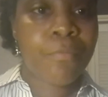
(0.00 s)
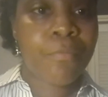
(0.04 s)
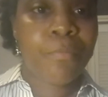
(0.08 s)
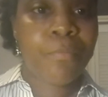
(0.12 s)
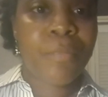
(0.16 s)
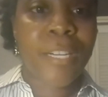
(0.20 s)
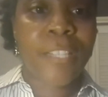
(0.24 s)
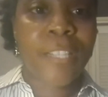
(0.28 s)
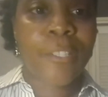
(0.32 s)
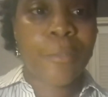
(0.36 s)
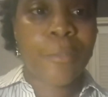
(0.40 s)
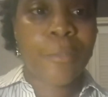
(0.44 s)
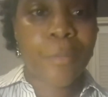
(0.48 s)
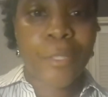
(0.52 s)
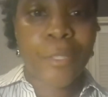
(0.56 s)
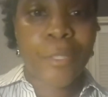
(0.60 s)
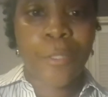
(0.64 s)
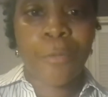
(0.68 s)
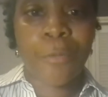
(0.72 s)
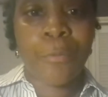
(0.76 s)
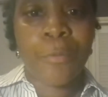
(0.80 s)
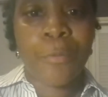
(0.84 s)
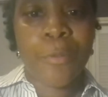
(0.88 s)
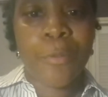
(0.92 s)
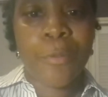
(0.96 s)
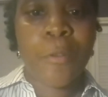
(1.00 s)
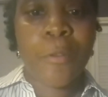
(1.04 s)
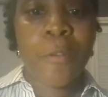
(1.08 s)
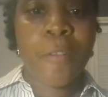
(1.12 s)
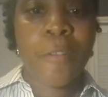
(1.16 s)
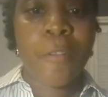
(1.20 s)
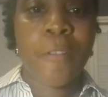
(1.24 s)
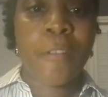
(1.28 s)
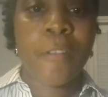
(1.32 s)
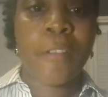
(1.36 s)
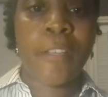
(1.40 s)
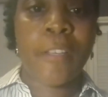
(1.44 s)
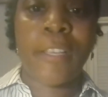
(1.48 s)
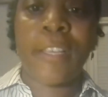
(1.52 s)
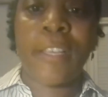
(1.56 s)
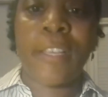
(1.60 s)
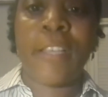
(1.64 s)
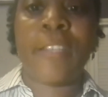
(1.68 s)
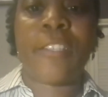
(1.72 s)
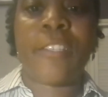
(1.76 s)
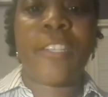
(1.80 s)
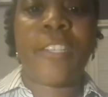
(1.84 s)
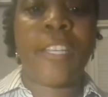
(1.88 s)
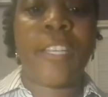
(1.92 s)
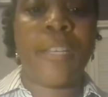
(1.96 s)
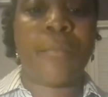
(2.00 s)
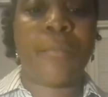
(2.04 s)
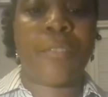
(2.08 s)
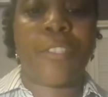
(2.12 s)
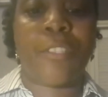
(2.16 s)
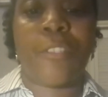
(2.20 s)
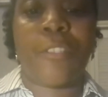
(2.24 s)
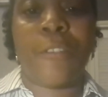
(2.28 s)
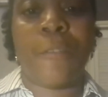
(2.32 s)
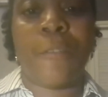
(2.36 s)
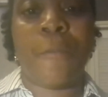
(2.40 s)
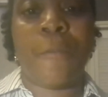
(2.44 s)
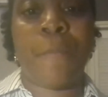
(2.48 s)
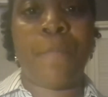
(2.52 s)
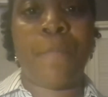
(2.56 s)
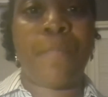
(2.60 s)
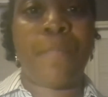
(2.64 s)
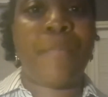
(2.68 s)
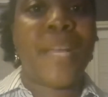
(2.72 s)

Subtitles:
possibly attempts to